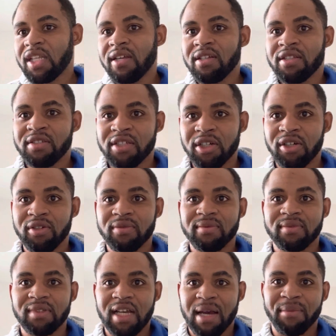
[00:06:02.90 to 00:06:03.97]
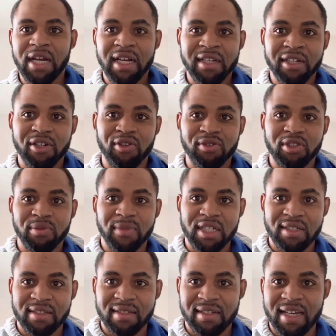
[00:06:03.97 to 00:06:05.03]
So I'm not gonna go too much
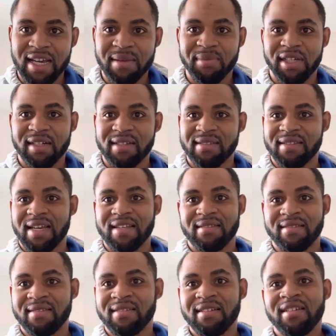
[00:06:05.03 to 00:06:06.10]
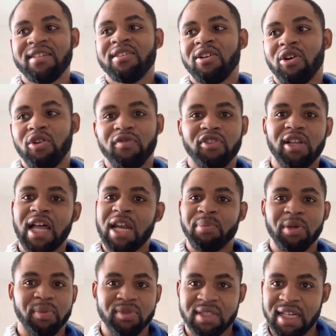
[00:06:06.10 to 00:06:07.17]
into that because that's over a lot of
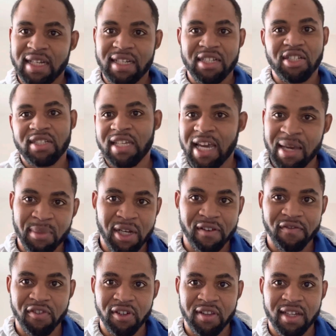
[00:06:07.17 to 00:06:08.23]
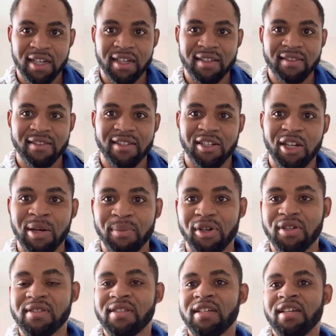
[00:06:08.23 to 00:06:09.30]
people's head. They just came here for the, the
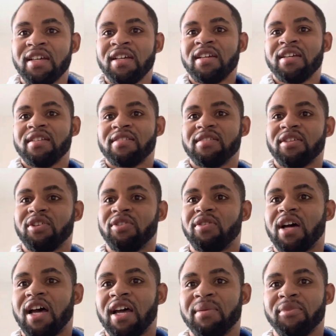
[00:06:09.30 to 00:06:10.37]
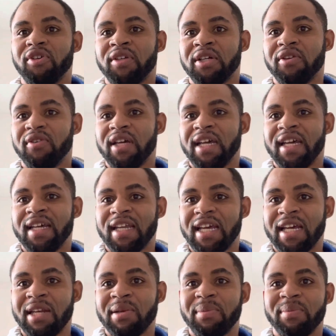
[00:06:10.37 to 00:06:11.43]
numbers. So I'm gonna go ahead
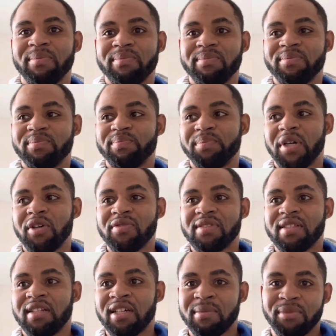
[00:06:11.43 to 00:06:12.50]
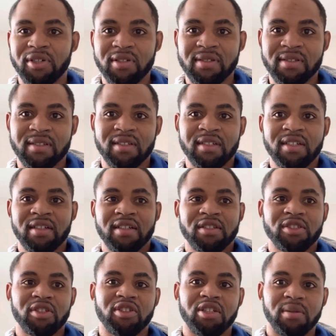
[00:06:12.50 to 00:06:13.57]
and post the numbers,
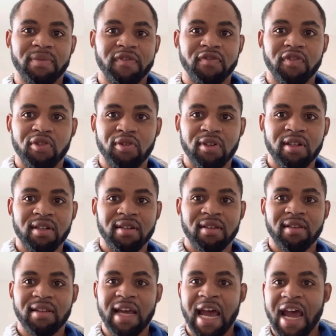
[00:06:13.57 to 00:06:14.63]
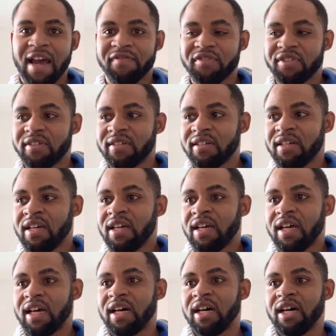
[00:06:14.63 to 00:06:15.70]
show you the before, the after.
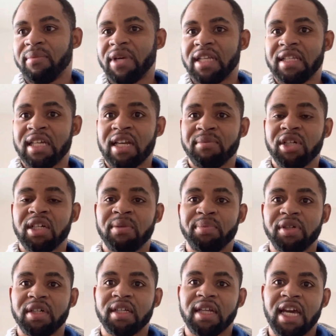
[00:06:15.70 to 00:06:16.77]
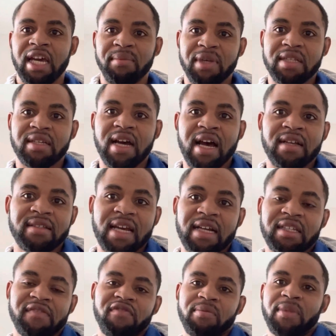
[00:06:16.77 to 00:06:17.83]
Um, and then I'm going to put Amy's
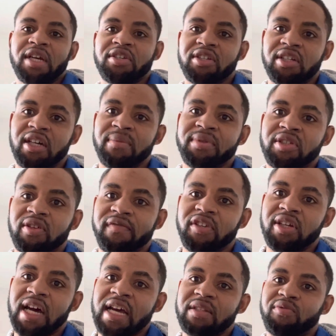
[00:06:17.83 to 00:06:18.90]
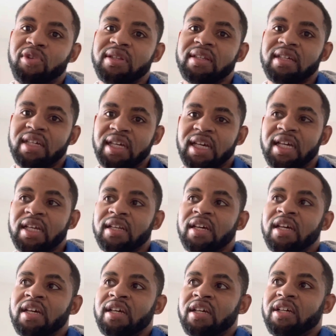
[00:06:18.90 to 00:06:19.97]
contact information up. So if you guys want the kit,
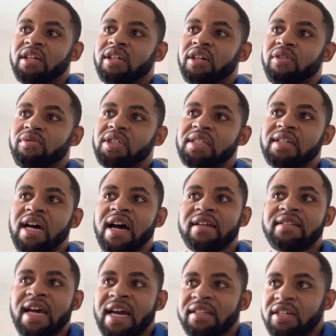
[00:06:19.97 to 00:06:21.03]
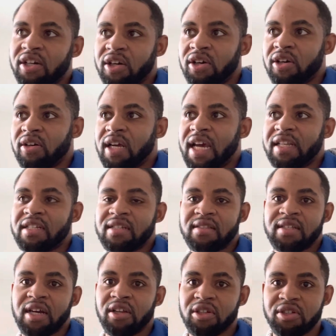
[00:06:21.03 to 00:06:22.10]
you know, just contact her and just
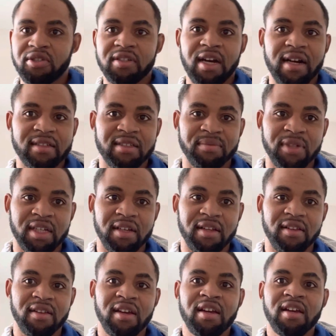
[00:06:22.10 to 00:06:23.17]
tell her you talk to me.